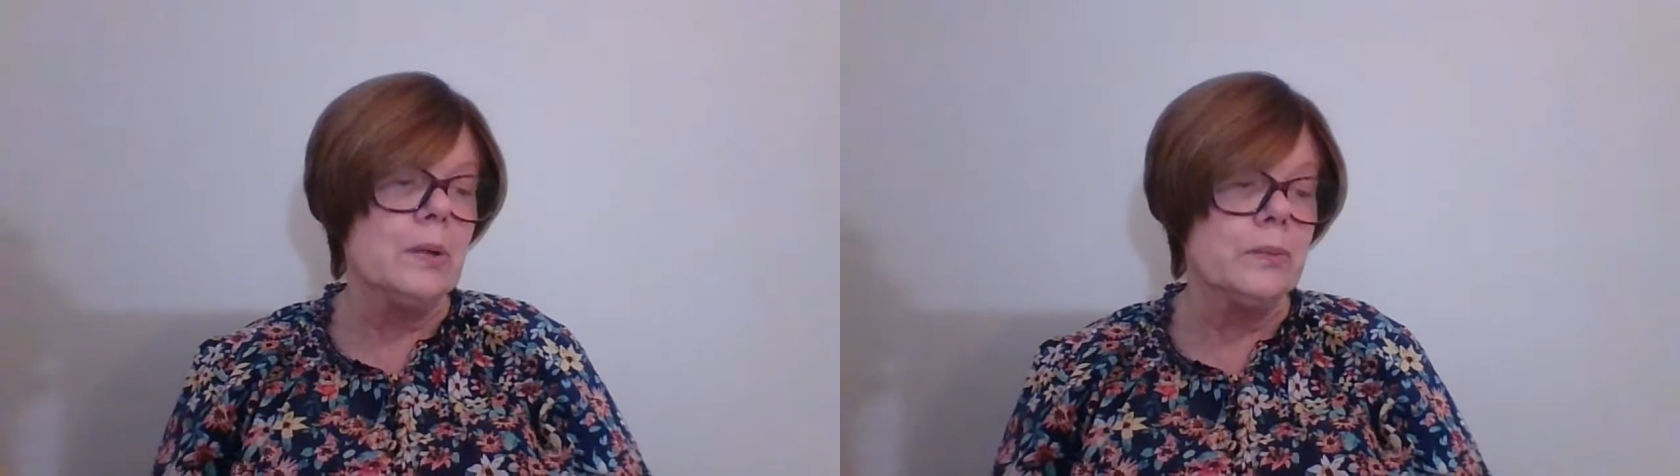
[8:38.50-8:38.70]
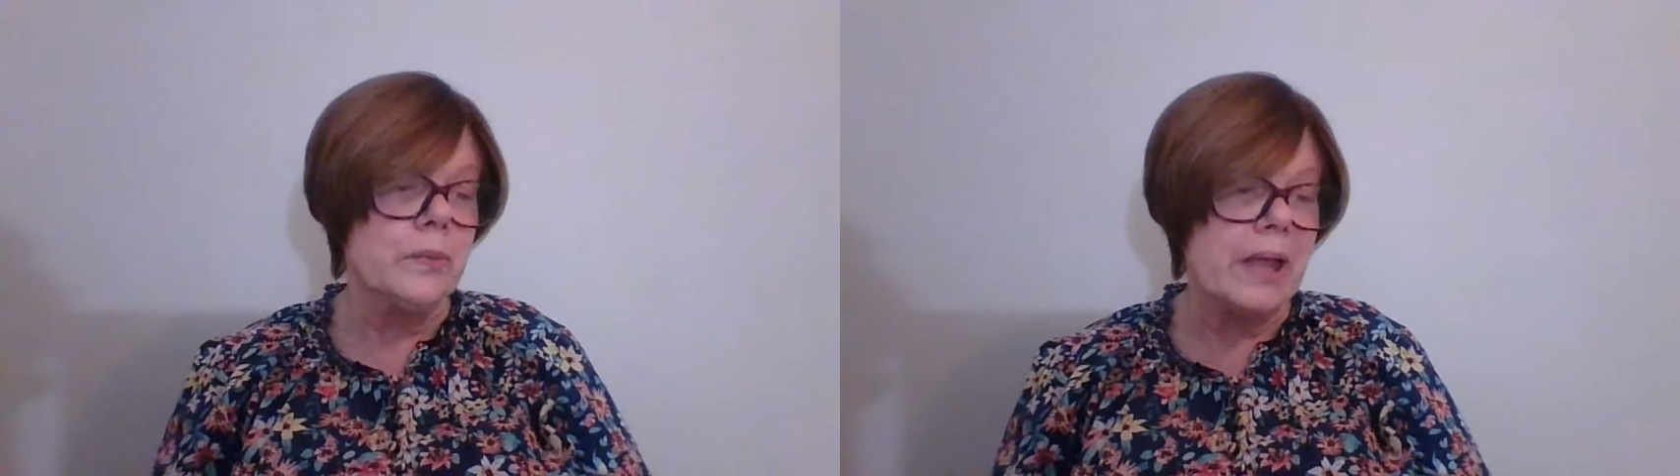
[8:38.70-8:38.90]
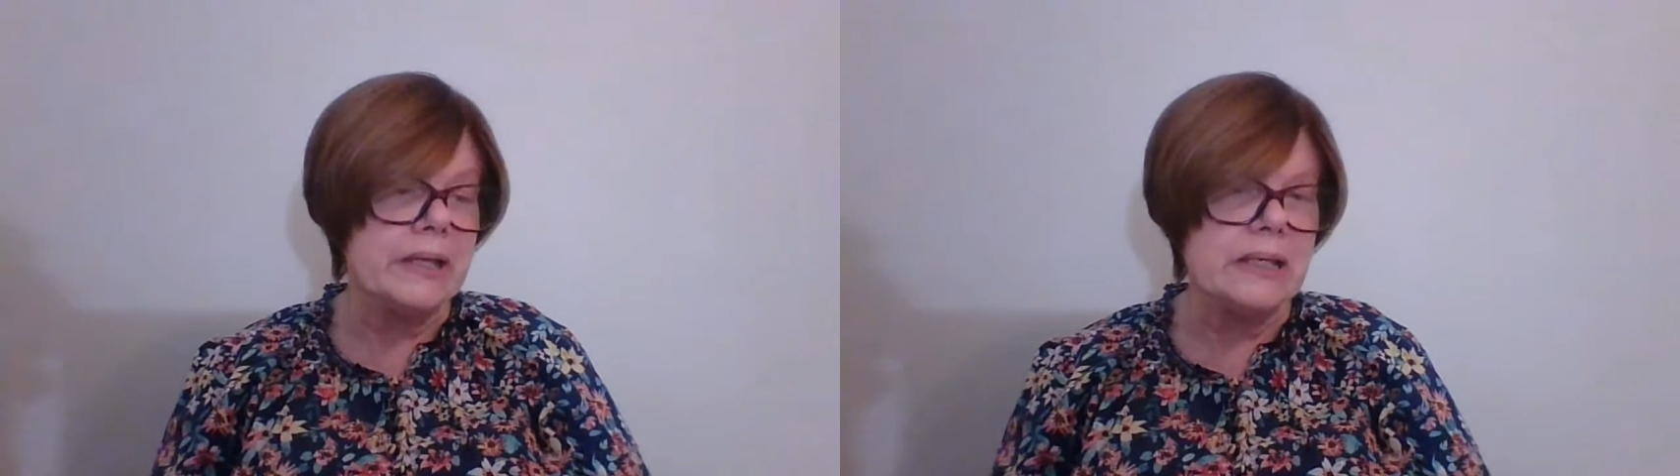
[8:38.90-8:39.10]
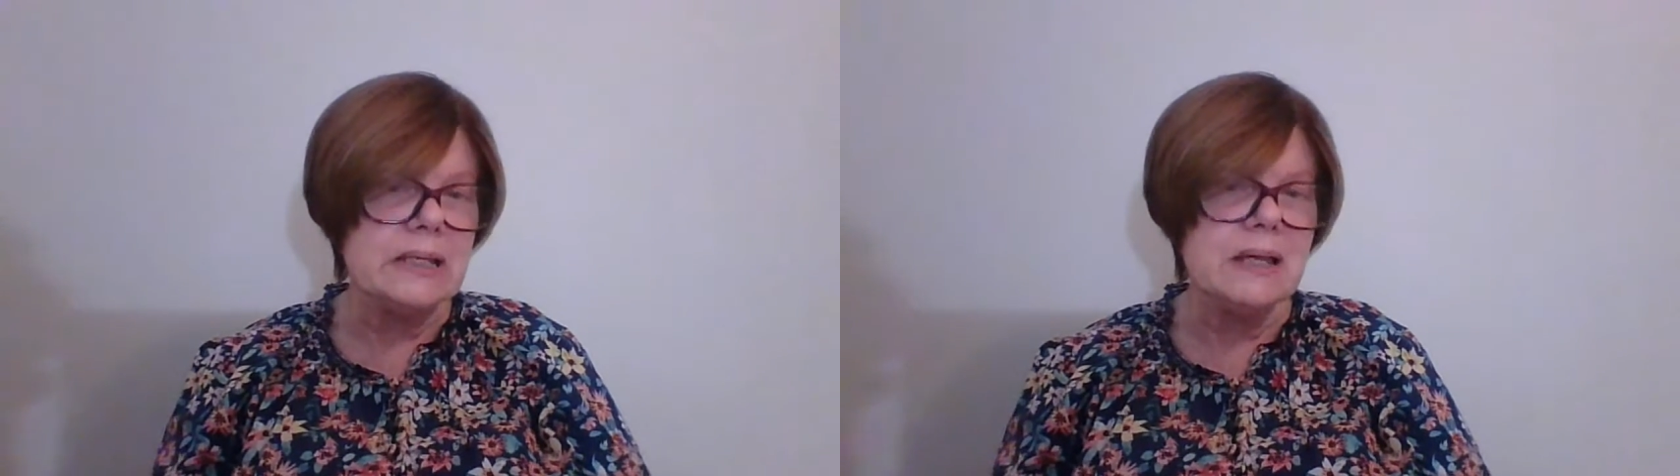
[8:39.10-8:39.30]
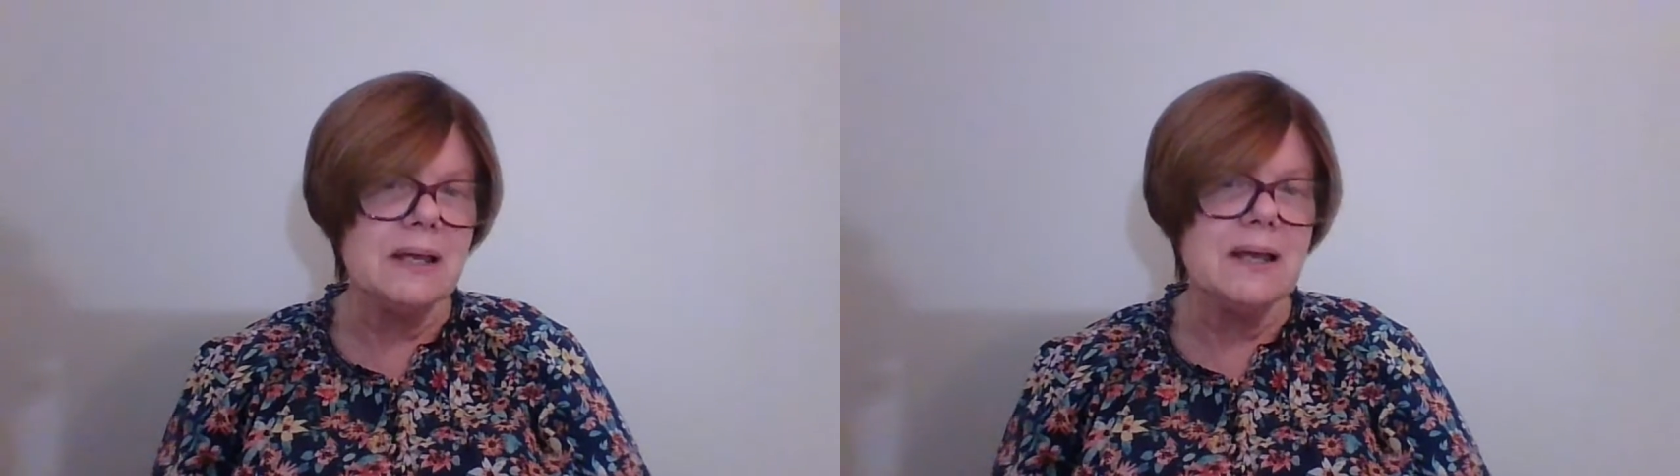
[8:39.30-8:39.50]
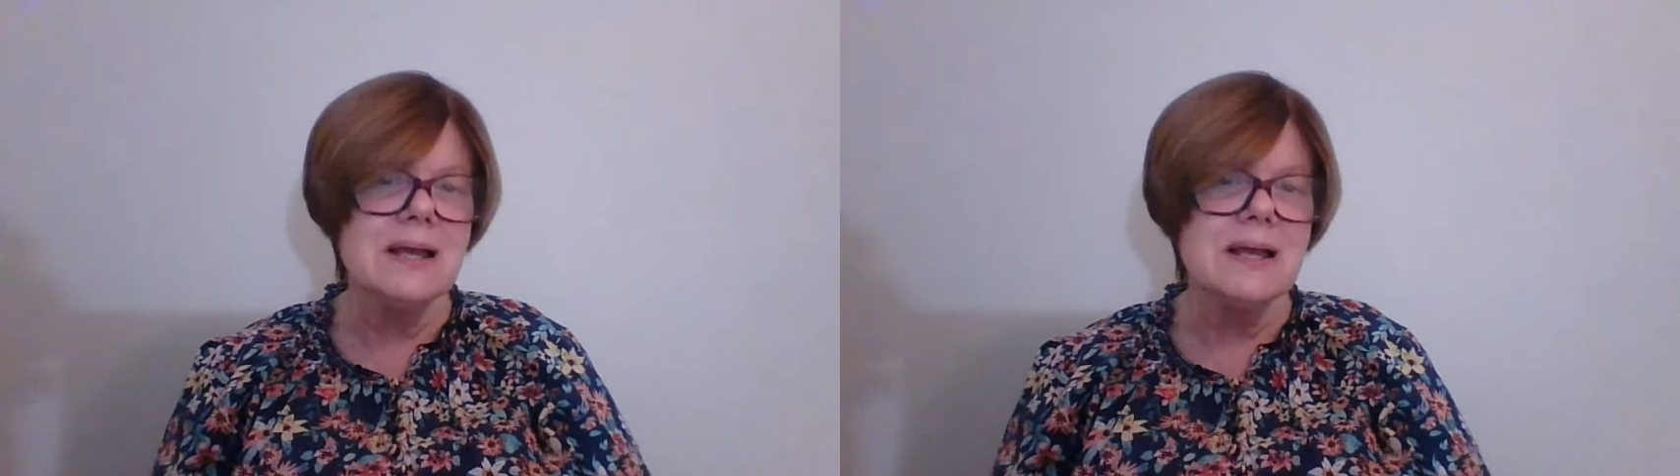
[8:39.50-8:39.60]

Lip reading: Ready,